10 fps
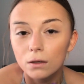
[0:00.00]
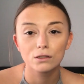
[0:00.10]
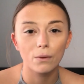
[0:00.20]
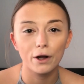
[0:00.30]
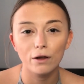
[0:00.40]

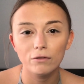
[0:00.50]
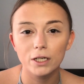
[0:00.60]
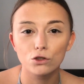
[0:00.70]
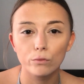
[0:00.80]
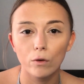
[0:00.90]
So I don't
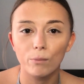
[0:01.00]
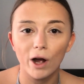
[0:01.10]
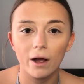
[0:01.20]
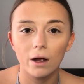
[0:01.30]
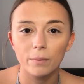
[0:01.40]
really draw
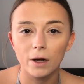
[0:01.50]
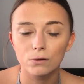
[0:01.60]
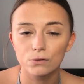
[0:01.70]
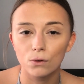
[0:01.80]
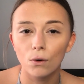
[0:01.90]
my
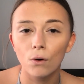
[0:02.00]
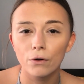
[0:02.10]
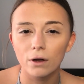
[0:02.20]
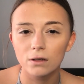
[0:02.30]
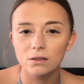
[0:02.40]
eyebrows
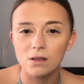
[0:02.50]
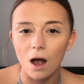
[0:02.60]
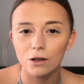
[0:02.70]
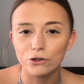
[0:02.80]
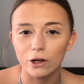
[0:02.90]
on as such,